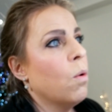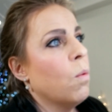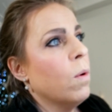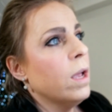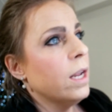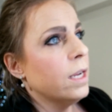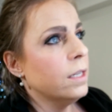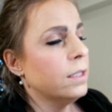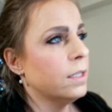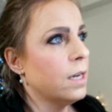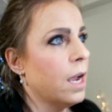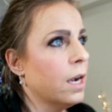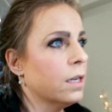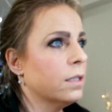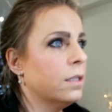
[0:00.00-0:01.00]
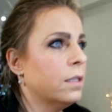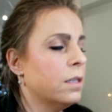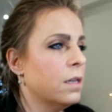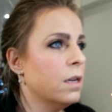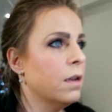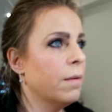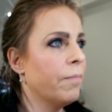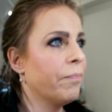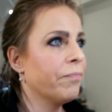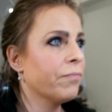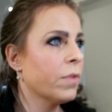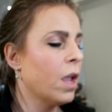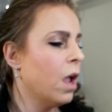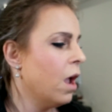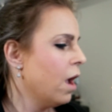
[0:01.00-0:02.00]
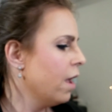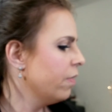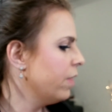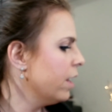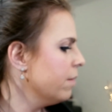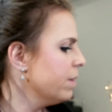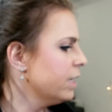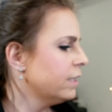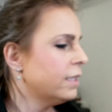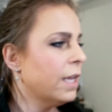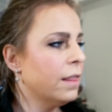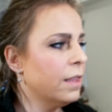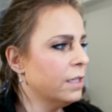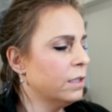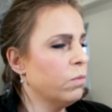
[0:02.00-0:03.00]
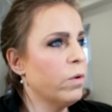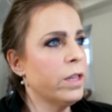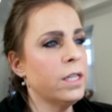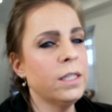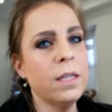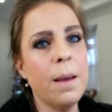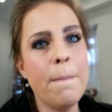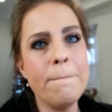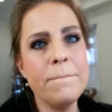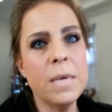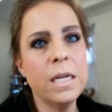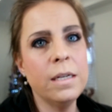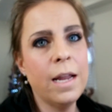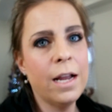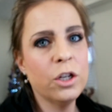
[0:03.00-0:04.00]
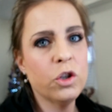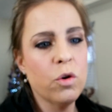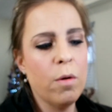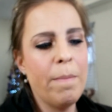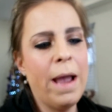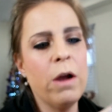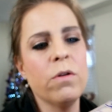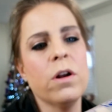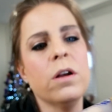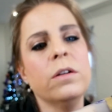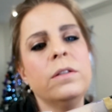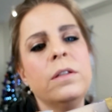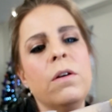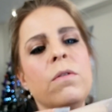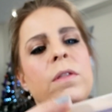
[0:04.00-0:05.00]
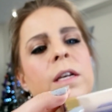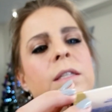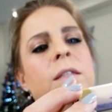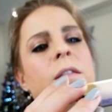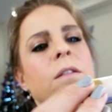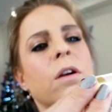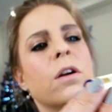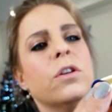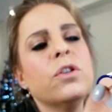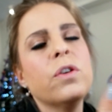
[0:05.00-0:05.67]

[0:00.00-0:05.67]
what is next? Then I'm gonna set this with some natural powder. So this is our